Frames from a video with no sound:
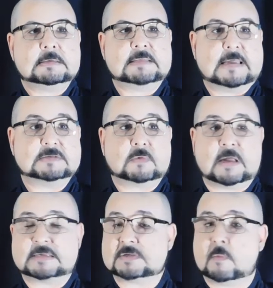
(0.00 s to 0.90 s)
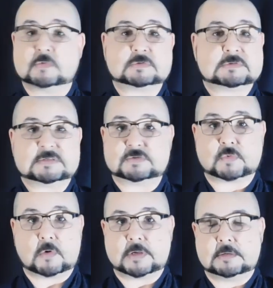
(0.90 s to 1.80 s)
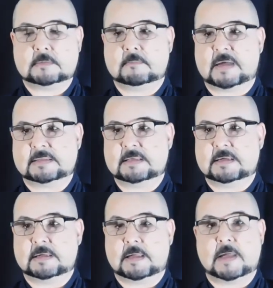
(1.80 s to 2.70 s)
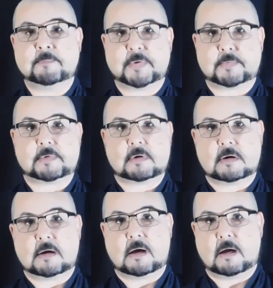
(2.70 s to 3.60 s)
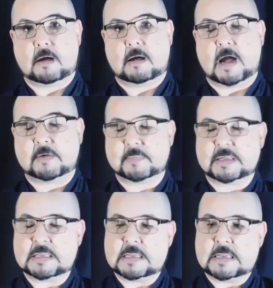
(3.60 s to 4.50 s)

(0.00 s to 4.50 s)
The Aizu clan is almost destroyed by the emperor uh, army,